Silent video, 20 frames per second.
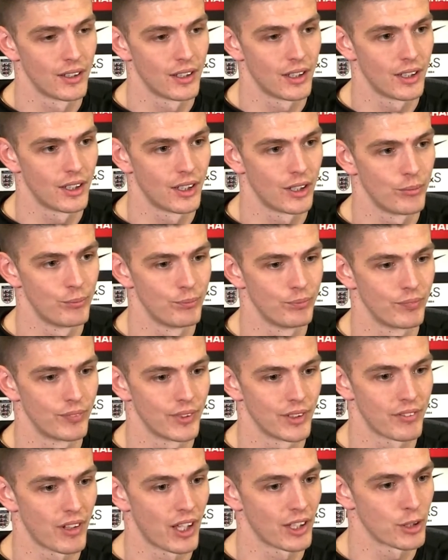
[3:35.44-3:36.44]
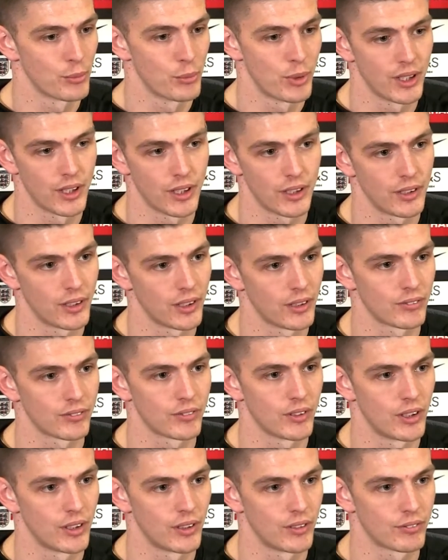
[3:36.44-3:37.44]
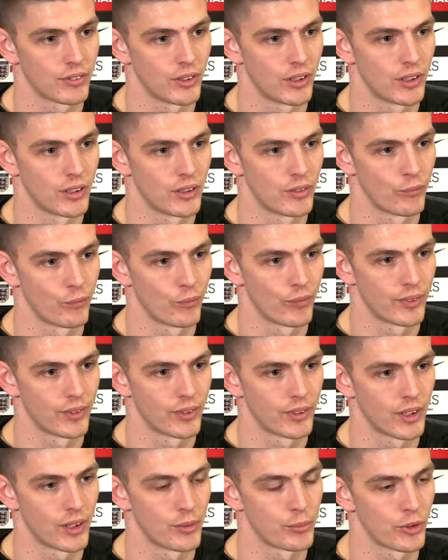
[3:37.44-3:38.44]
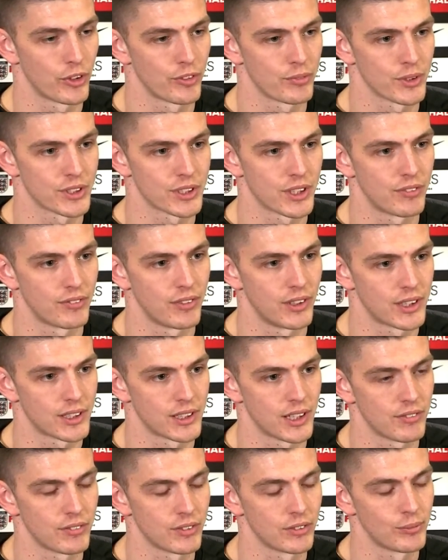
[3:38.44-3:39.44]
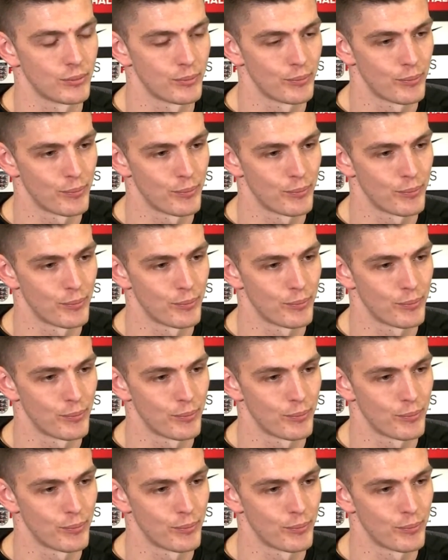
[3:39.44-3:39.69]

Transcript: the fact that I'm here, I've got to prove myself at this level.